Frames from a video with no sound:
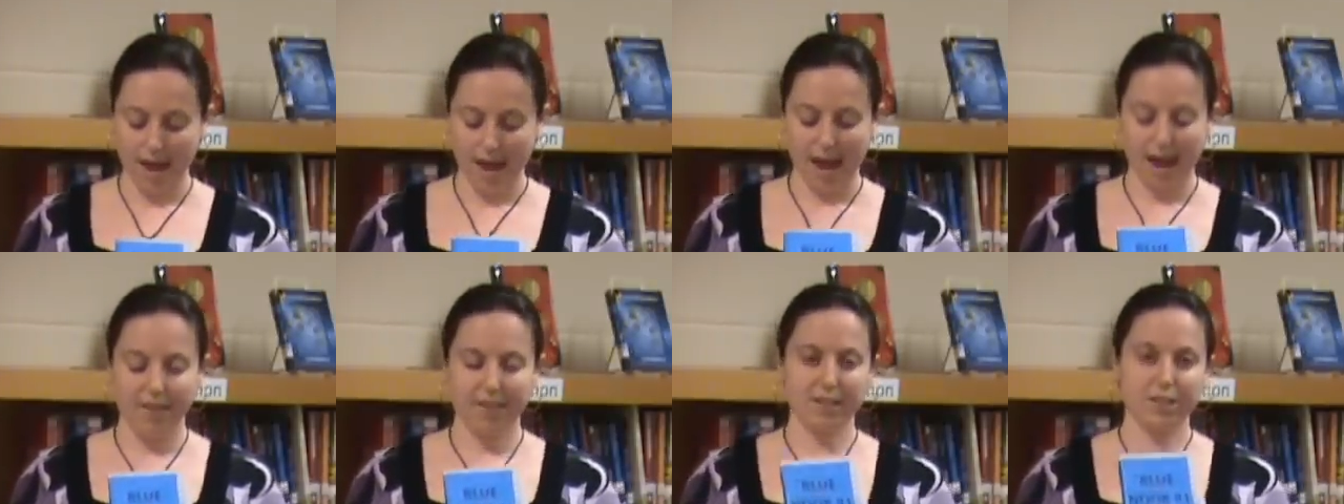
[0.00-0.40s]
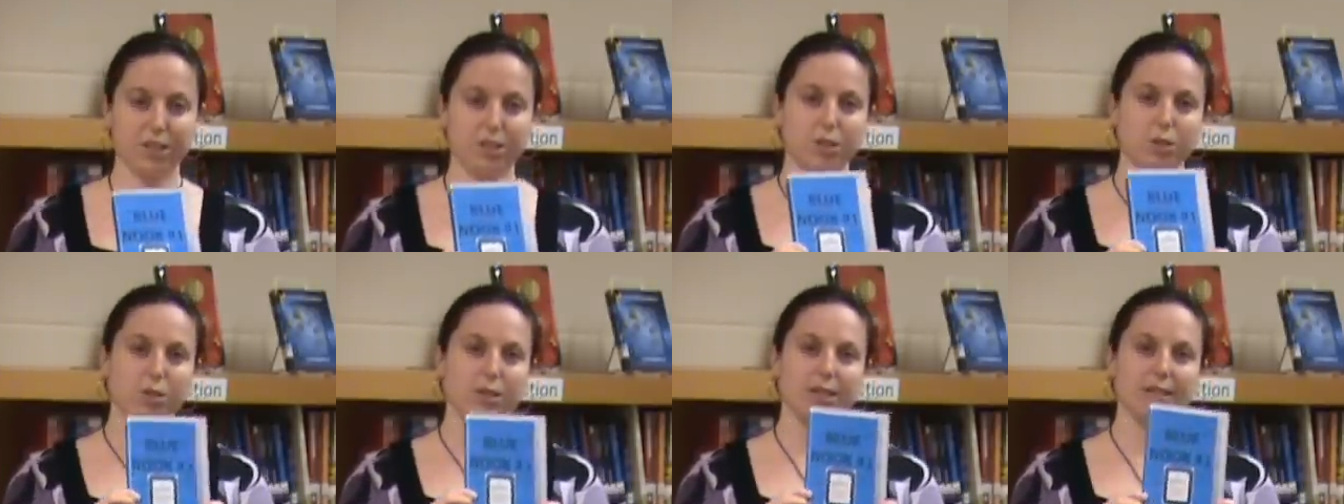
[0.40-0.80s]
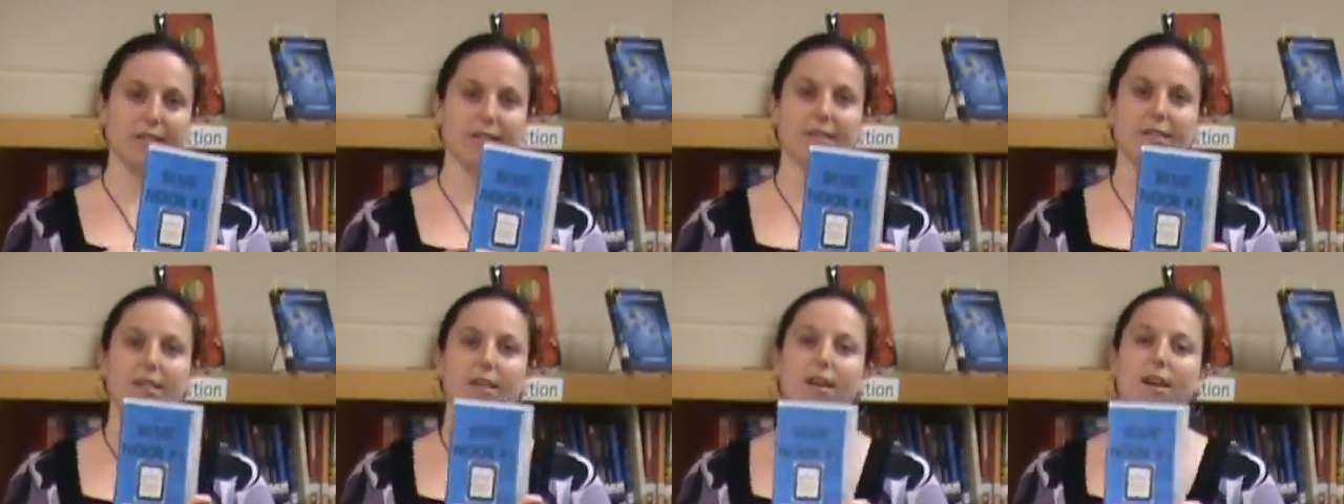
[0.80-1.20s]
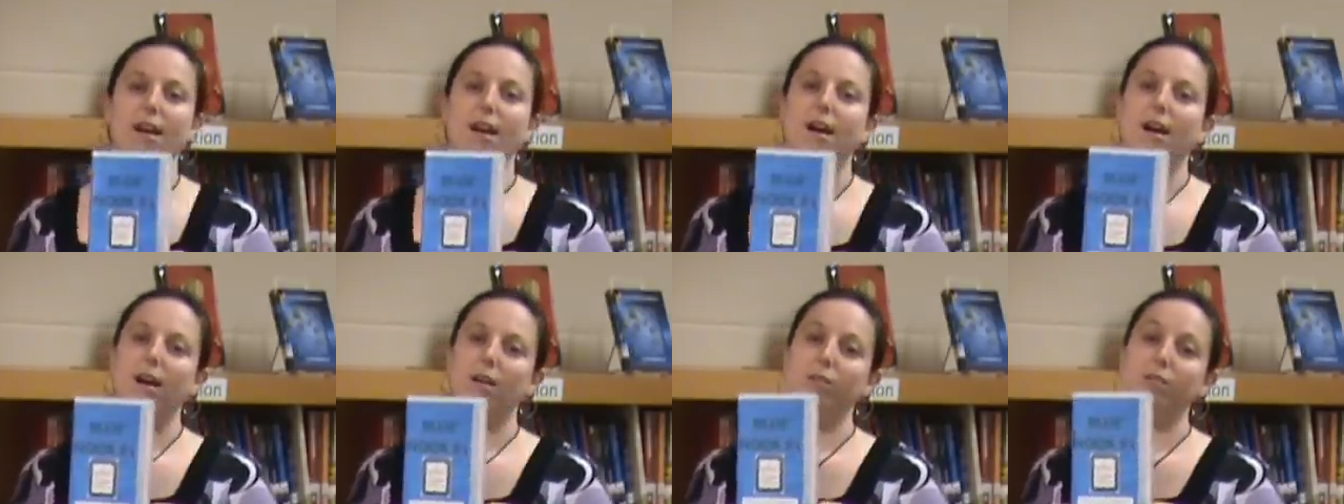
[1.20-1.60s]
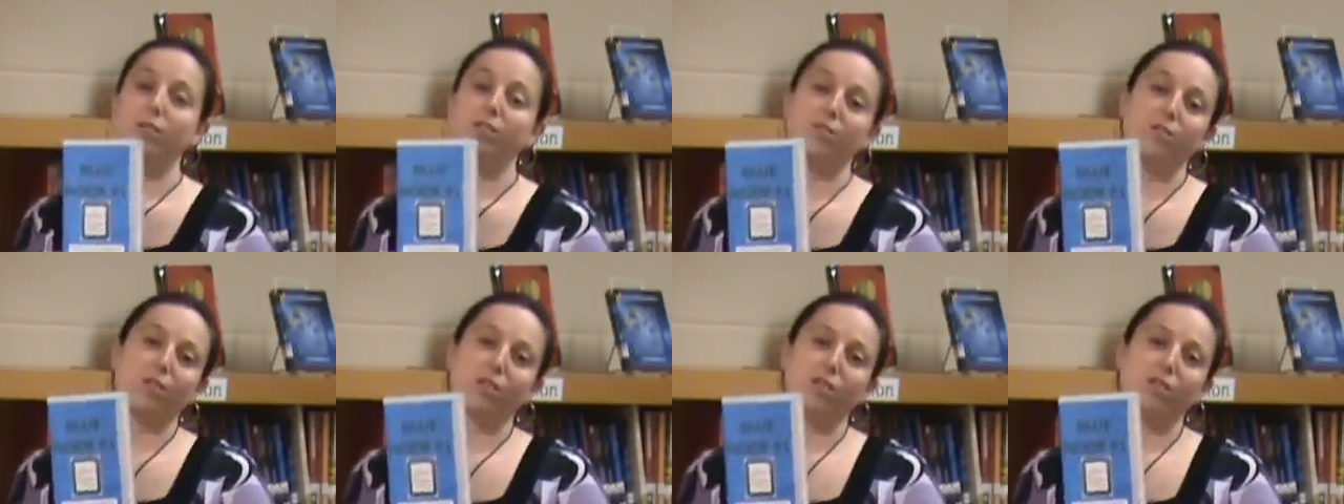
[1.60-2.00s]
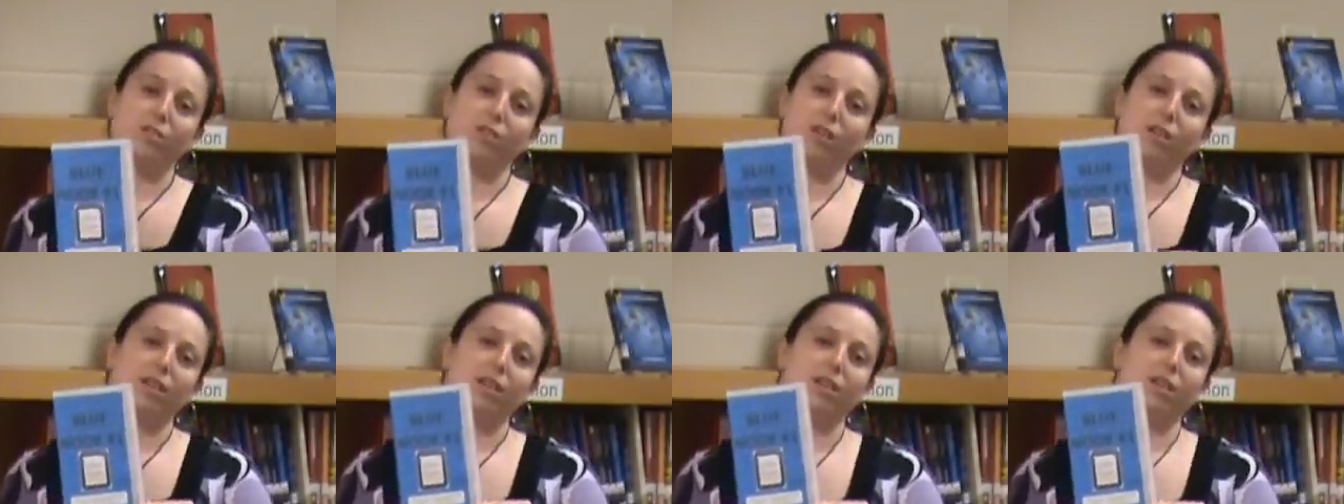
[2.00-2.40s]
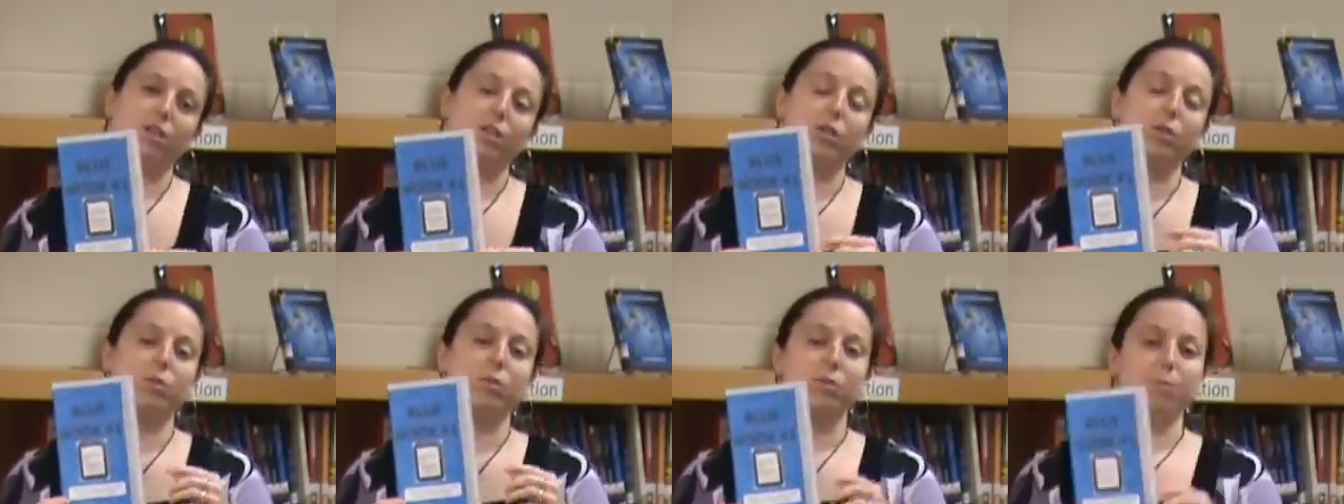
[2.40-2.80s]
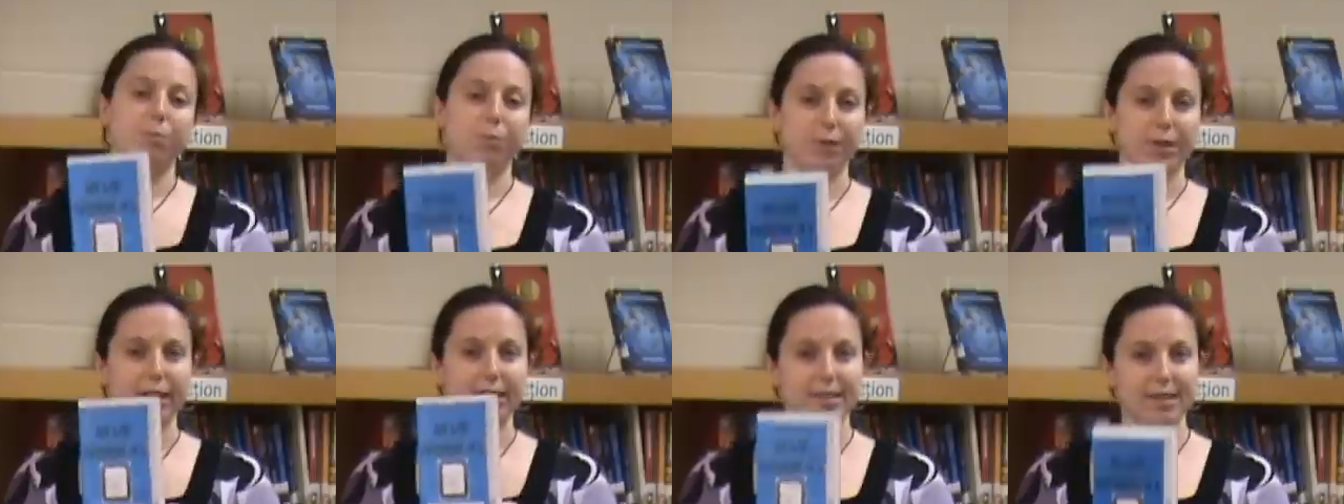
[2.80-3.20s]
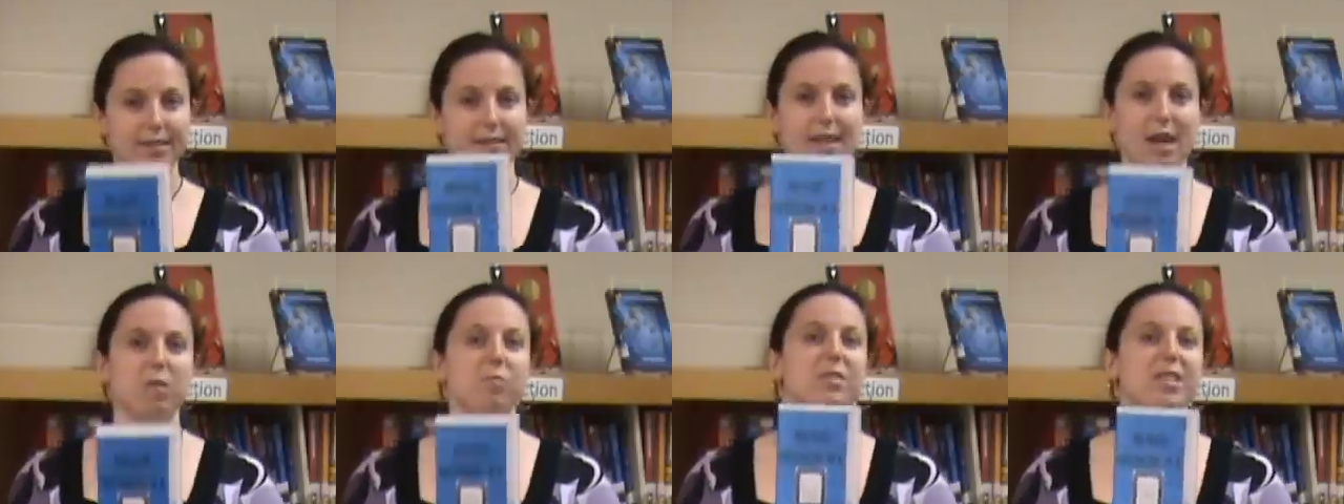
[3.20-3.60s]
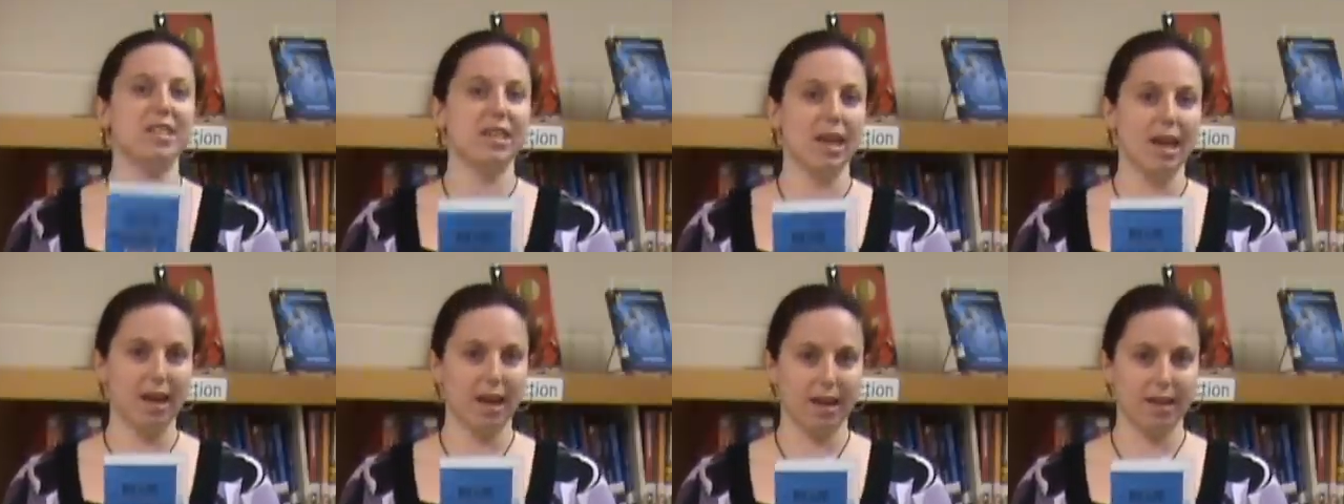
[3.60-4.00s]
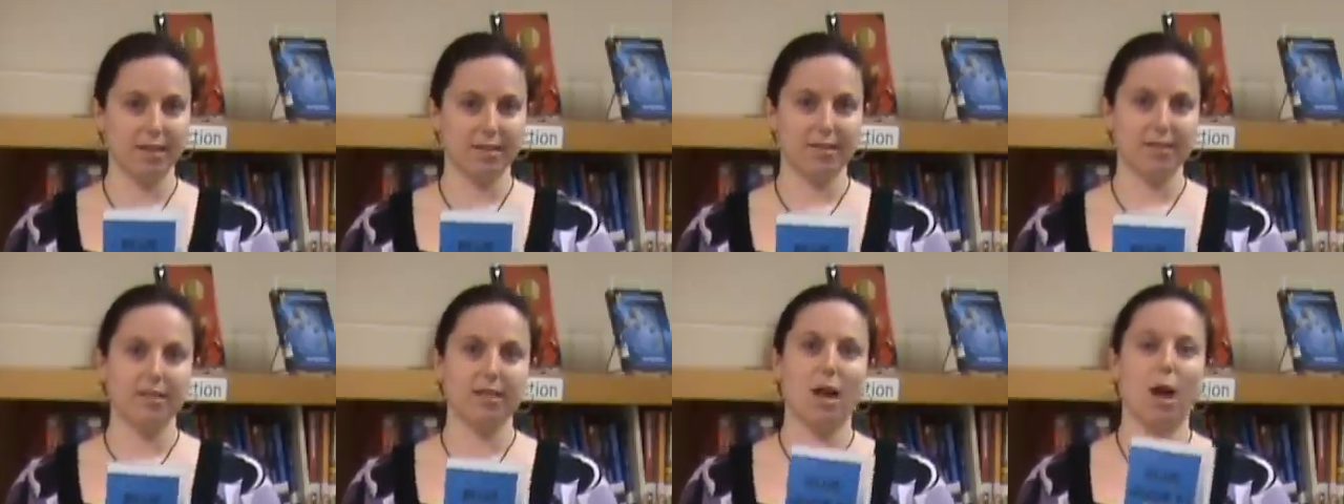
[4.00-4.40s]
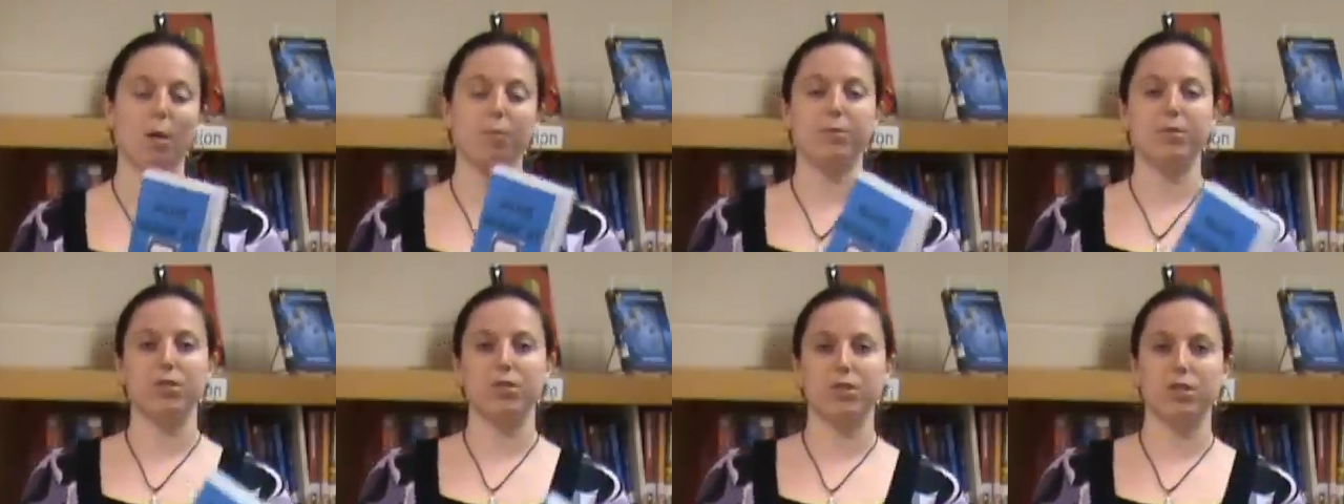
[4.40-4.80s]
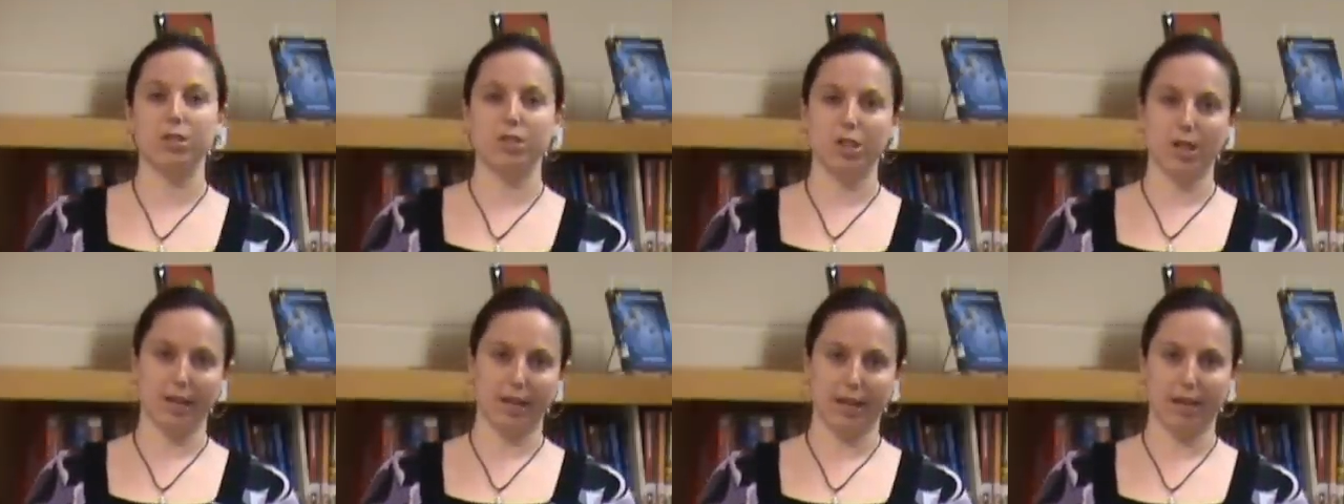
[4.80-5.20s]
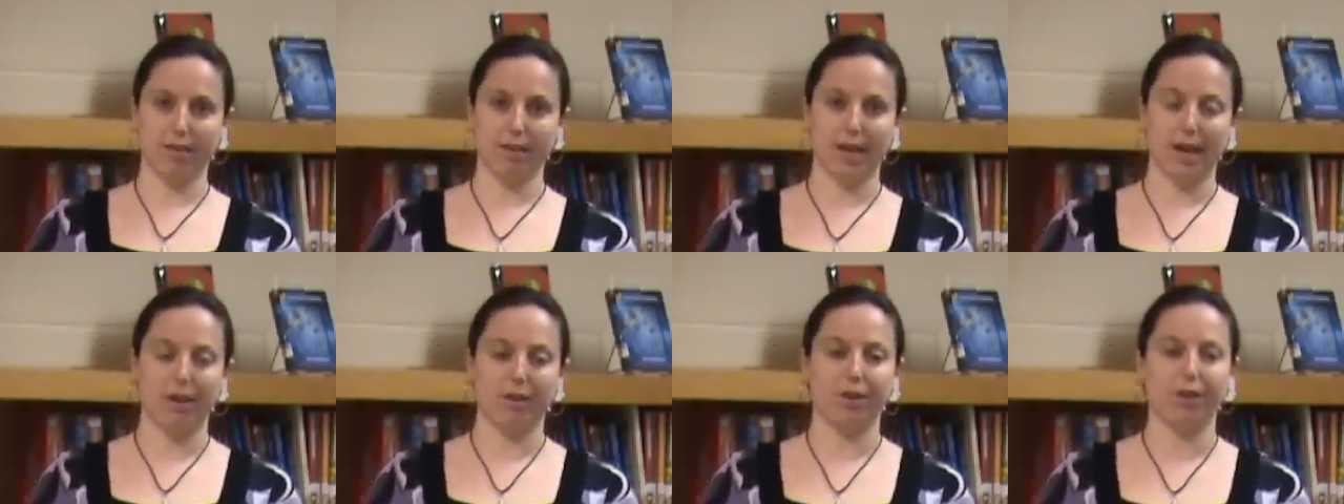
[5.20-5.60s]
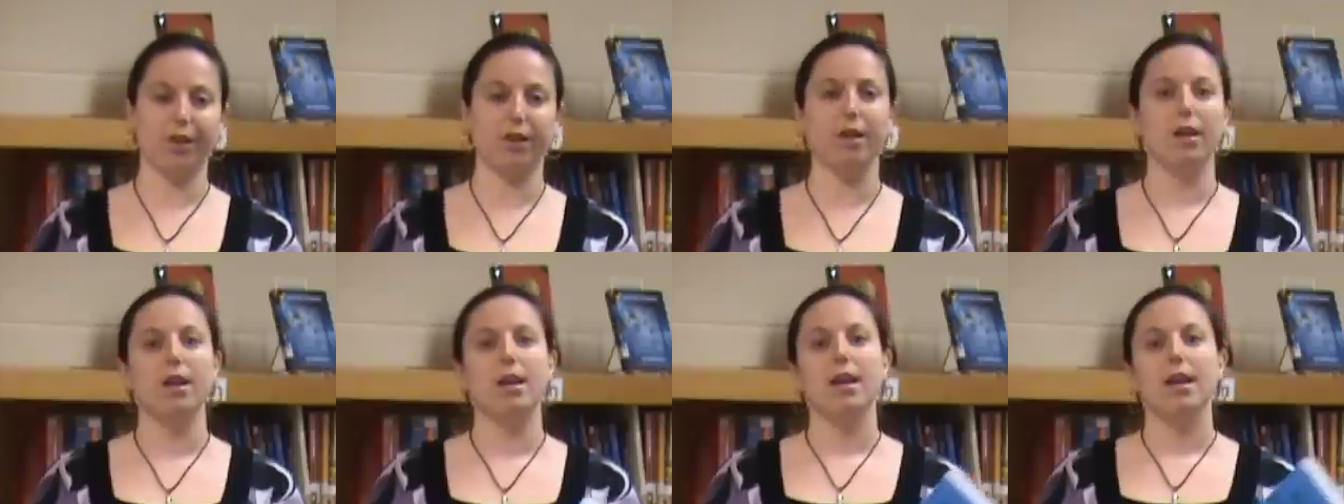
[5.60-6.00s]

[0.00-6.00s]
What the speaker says: And then students, there's instructions on here to bring this empty case up to the checkout counter.